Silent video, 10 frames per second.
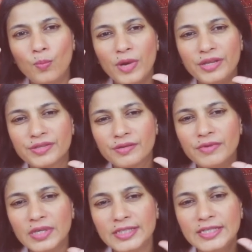it's a
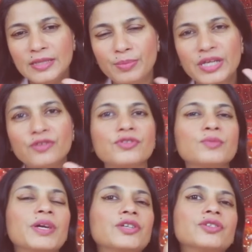real deep
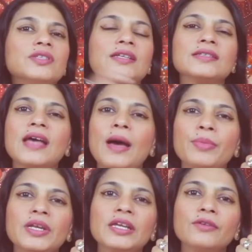introspection that is
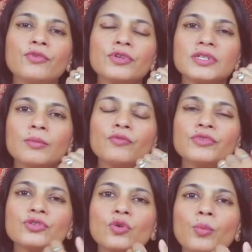happening for some
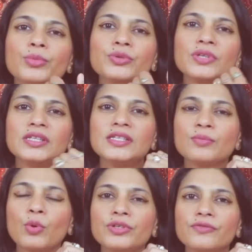of the Scorpios at
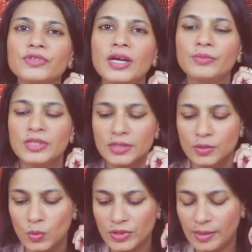this point of time. This
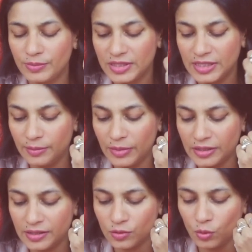is what I'm seeing, my
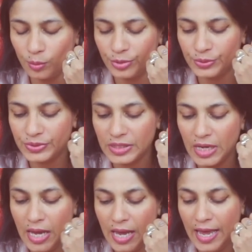dear Scorpios.
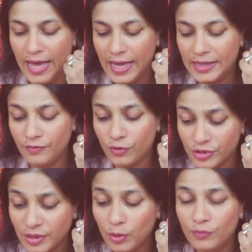And
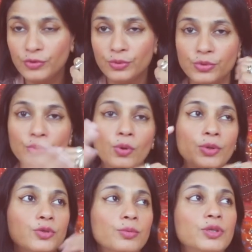for some of you, you're
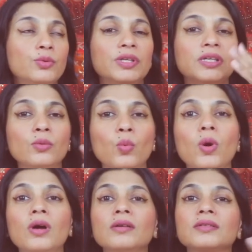going to be doing
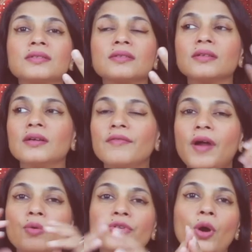works
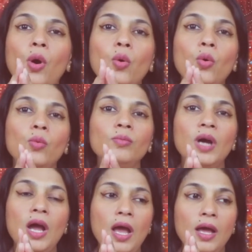around your
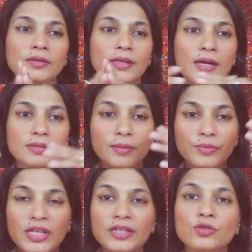home. There are
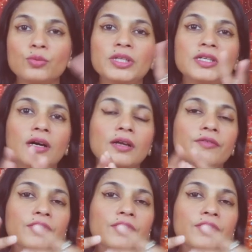some things to be done,